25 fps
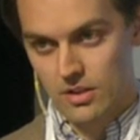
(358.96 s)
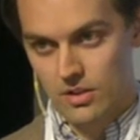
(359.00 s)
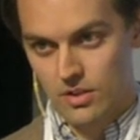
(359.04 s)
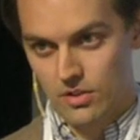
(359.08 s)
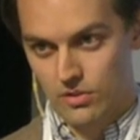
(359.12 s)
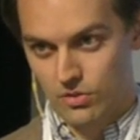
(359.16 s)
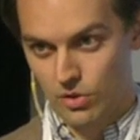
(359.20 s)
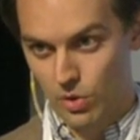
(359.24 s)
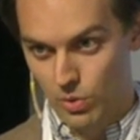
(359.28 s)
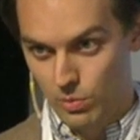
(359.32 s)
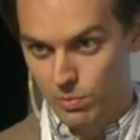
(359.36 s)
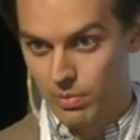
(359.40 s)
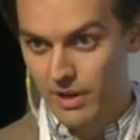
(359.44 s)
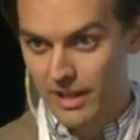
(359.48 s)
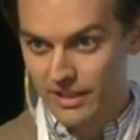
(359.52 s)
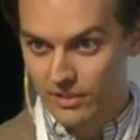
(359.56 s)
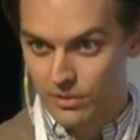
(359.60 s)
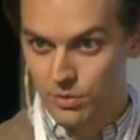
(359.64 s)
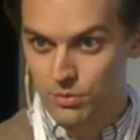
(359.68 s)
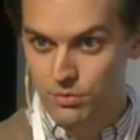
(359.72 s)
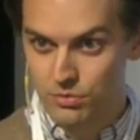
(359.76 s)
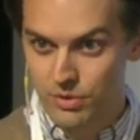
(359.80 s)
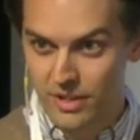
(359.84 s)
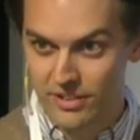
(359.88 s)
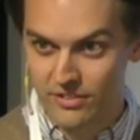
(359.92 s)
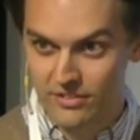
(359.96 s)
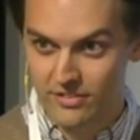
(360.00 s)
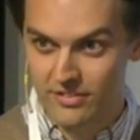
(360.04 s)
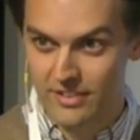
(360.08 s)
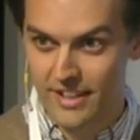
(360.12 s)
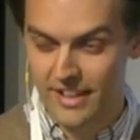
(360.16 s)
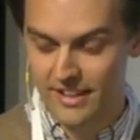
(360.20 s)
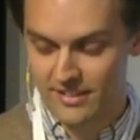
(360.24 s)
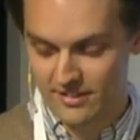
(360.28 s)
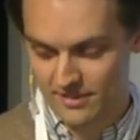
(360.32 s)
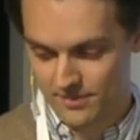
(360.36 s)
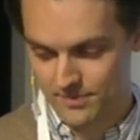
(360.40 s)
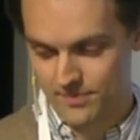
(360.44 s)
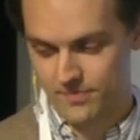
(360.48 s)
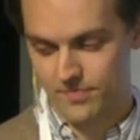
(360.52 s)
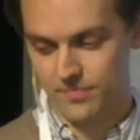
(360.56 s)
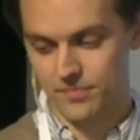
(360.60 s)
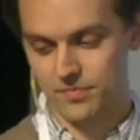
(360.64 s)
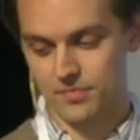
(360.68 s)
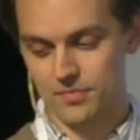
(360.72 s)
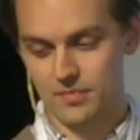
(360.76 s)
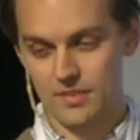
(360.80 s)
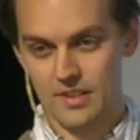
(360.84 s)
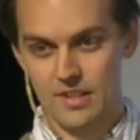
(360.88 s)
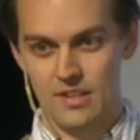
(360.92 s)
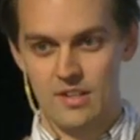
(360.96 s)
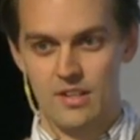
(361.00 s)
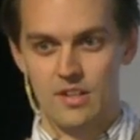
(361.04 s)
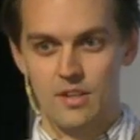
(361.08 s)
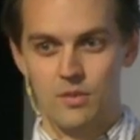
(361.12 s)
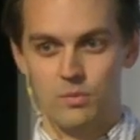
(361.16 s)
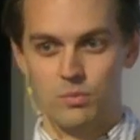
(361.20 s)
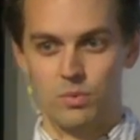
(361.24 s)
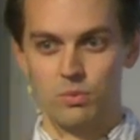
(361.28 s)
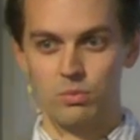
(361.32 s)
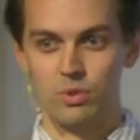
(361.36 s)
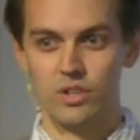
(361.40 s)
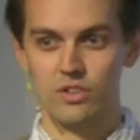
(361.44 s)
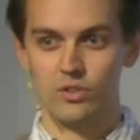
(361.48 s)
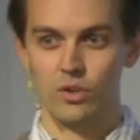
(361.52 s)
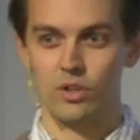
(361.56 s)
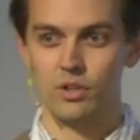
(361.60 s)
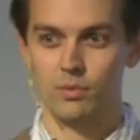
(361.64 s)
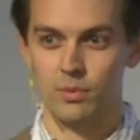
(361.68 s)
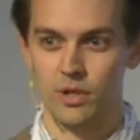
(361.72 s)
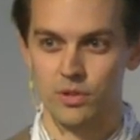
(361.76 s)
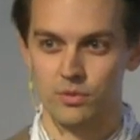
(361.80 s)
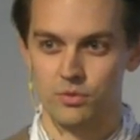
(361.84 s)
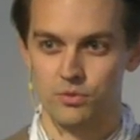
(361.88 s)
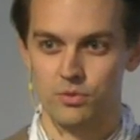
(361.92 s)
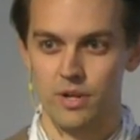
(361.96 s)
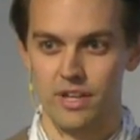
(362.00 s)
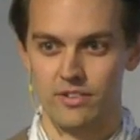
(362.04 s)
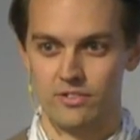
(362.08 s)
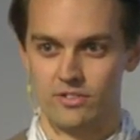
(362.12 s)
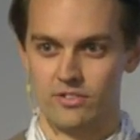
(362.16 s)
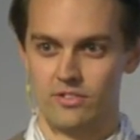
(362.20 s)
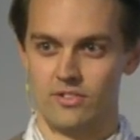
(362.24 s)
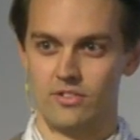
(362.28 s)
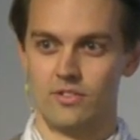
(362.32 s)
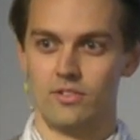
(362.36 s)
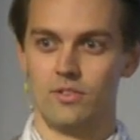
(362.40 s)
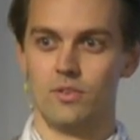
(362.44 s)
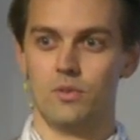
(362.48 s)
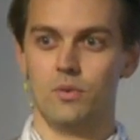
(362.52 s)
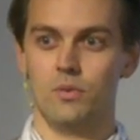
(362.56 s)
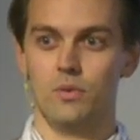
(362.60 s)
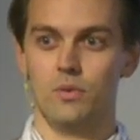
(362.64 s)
So back to REST then. When we talk about REST,